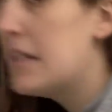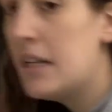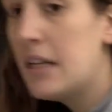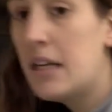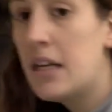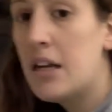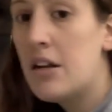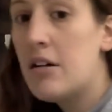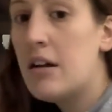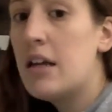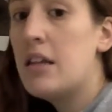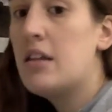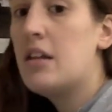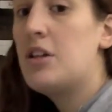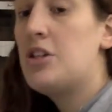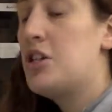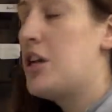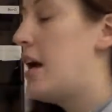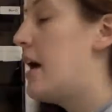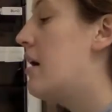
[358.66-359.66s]
sitting here in the
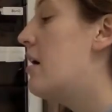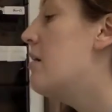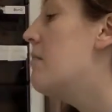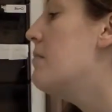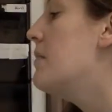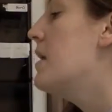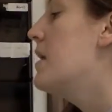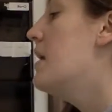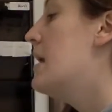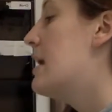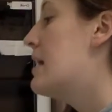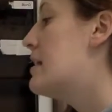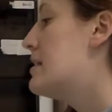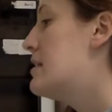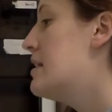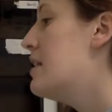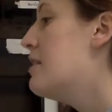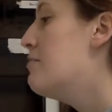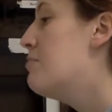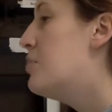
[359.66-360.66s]
chair.
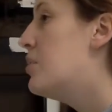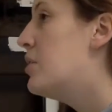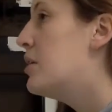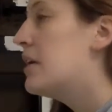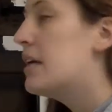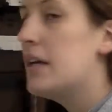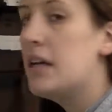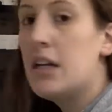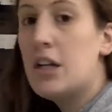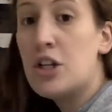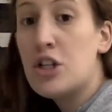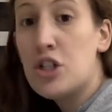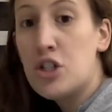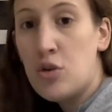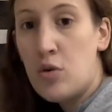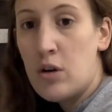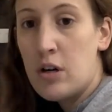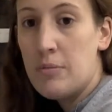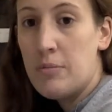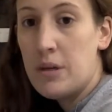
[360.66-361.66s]
Instead of putting it in a
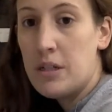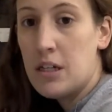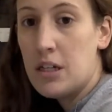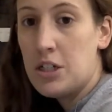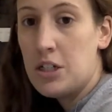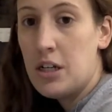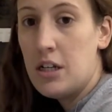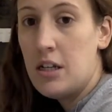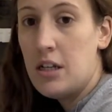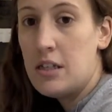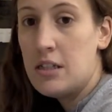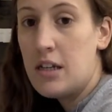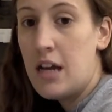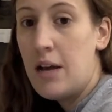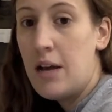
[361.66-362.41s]
shortened position, this